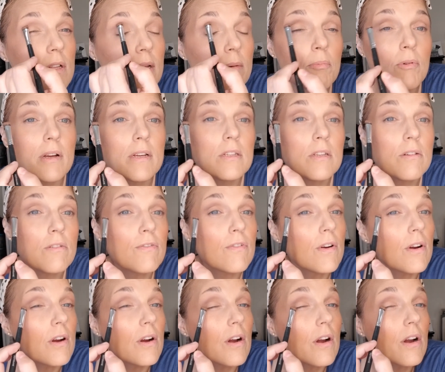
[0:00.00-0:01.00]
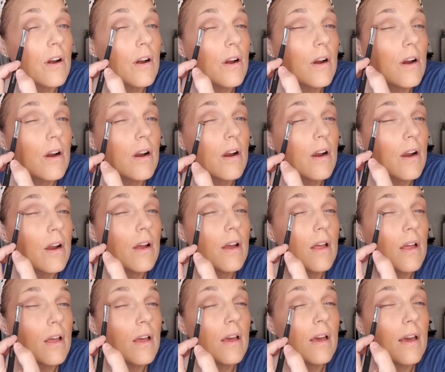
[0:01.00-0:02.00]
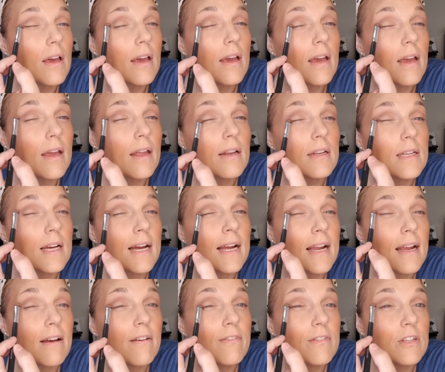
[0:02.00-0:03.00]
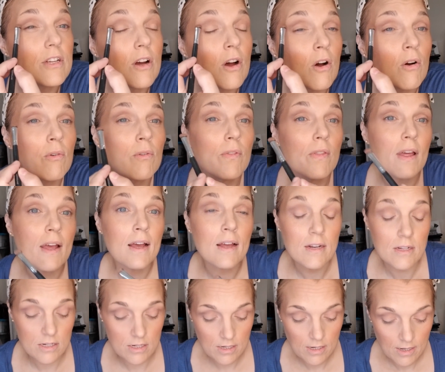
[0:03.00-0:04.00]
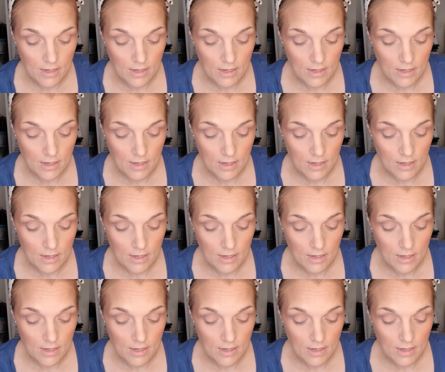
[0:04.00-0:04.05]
present for her. And I have to own that,